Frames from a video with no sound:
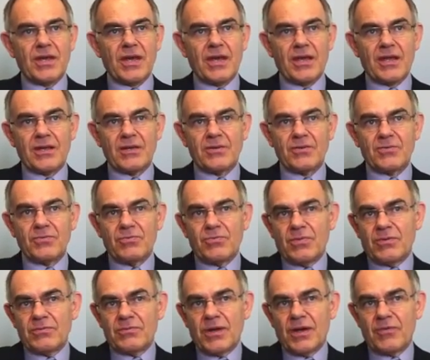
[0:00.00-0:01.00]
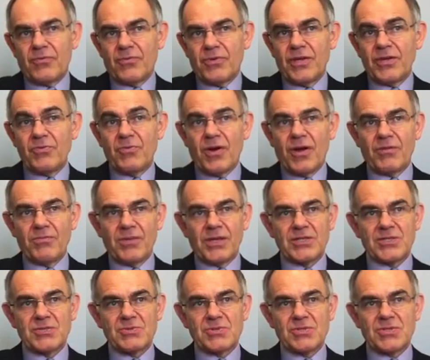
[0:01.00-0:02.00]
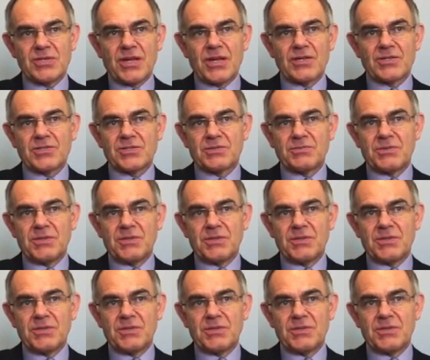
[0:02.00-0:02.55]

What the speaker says: And we want menstrual cycles